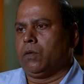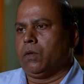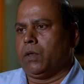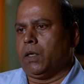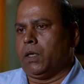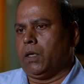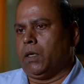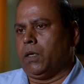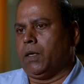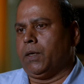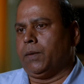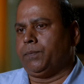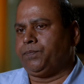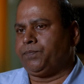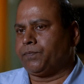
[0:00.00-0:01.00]
And
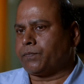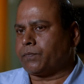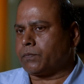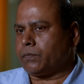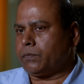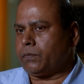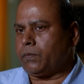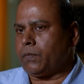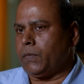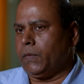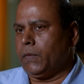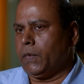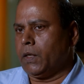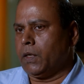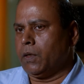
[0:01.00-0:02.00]
uh,
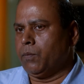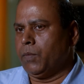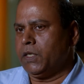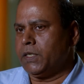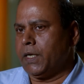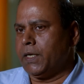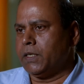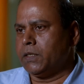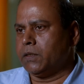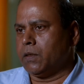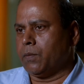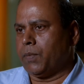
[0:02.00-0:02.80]
besides the